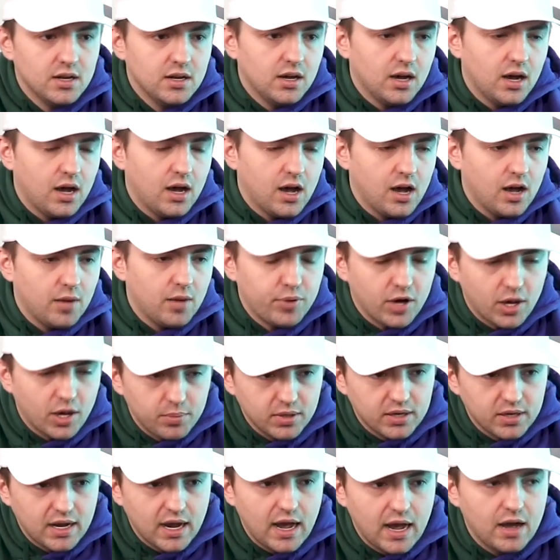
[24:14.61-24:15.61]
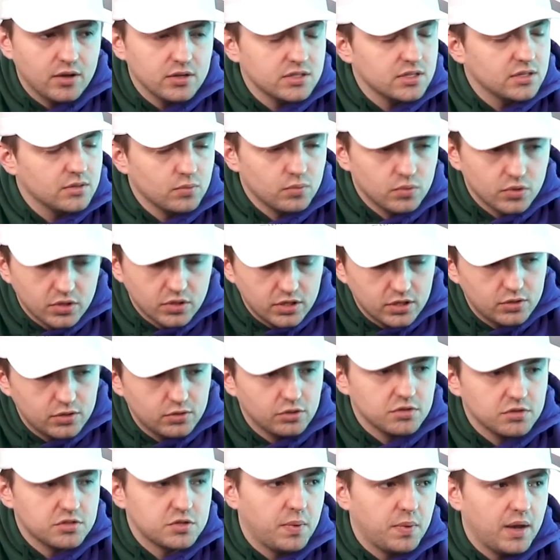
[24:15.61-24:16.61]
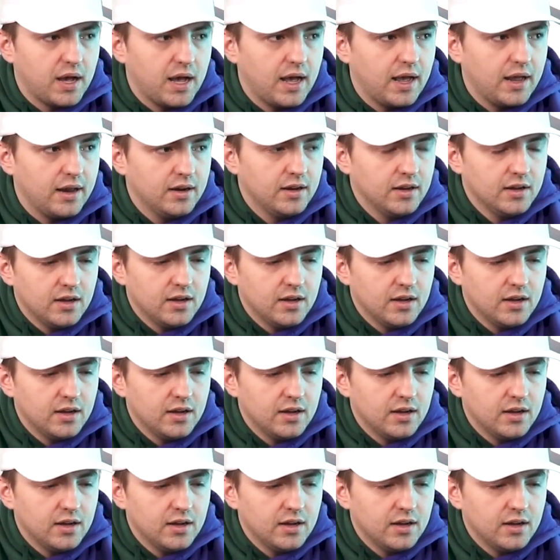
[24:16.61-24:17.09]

public house, really cool spot.